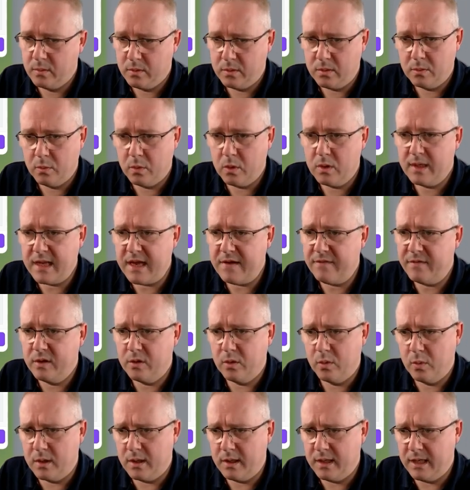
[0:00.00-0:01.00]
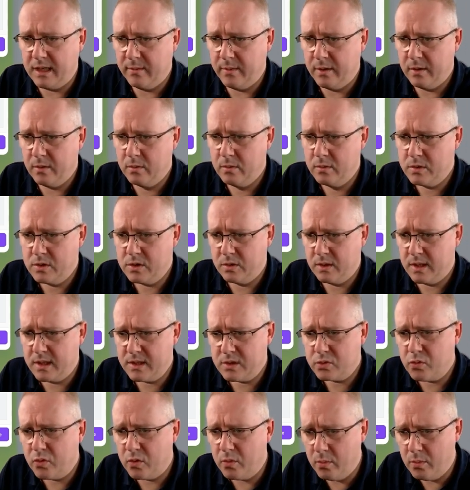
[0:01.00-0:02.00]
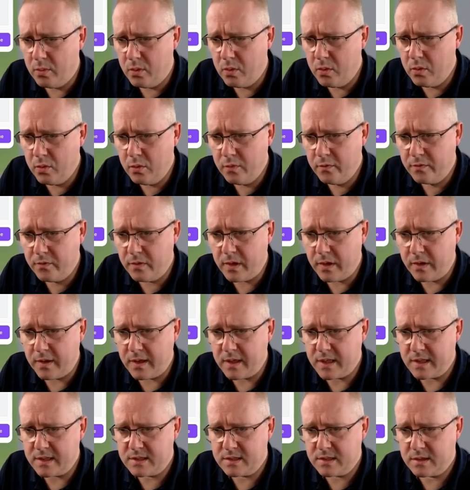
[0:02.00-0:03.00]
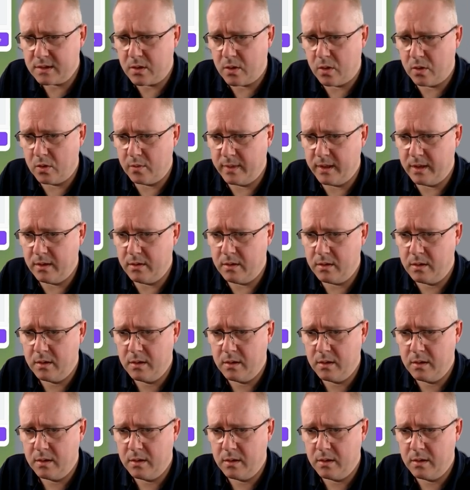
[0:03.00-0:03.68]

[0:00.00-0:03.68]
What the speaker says: We definitely don't want an email. So let's remove this column here.